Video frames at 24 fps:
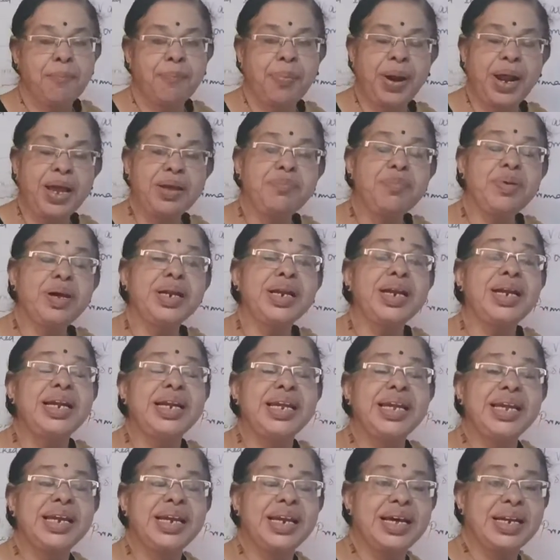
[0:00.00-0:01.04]
Primary
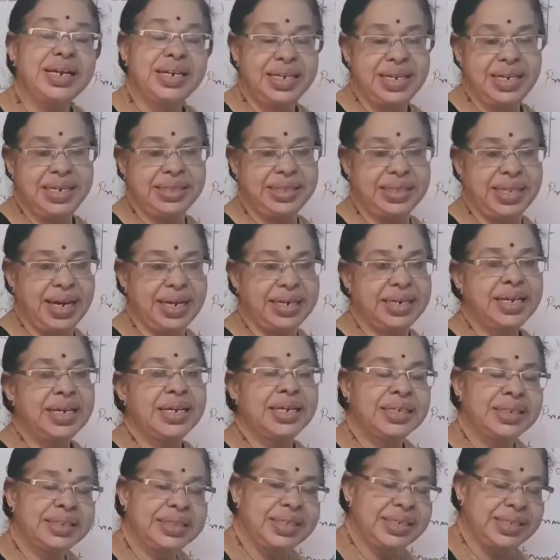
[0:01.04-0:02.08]
dealer is
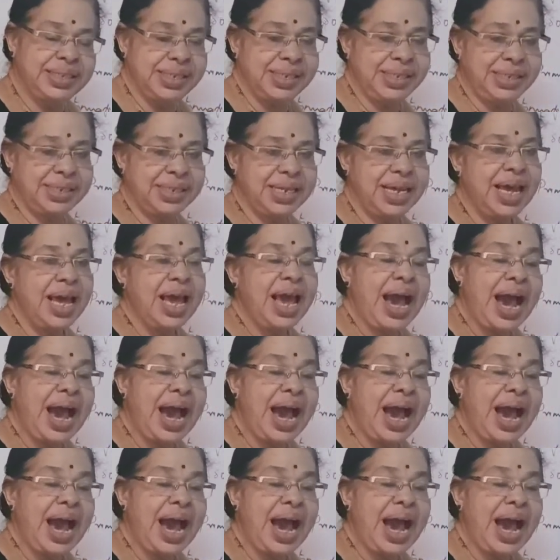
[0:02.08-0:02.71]
that this is